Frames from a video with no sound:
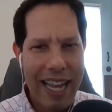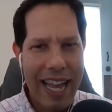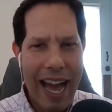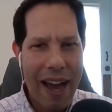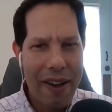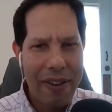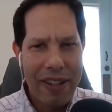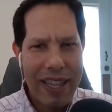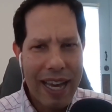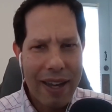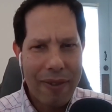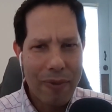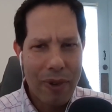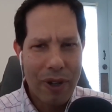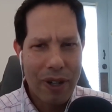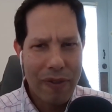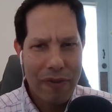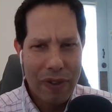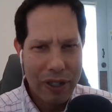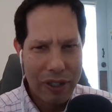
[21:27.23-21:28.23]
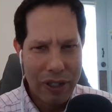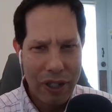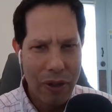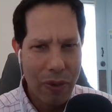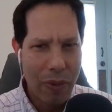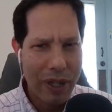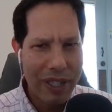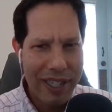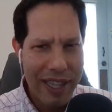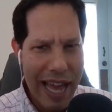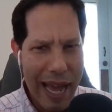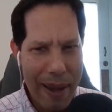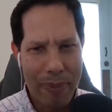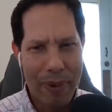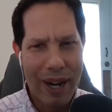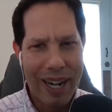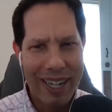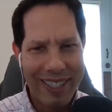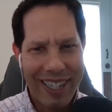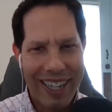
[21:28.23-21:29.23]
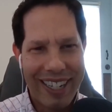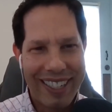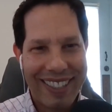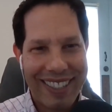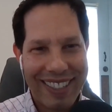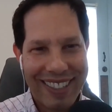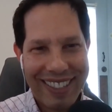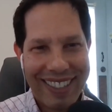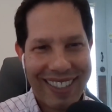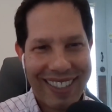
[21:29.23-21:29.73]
How did that work for you? What's that process?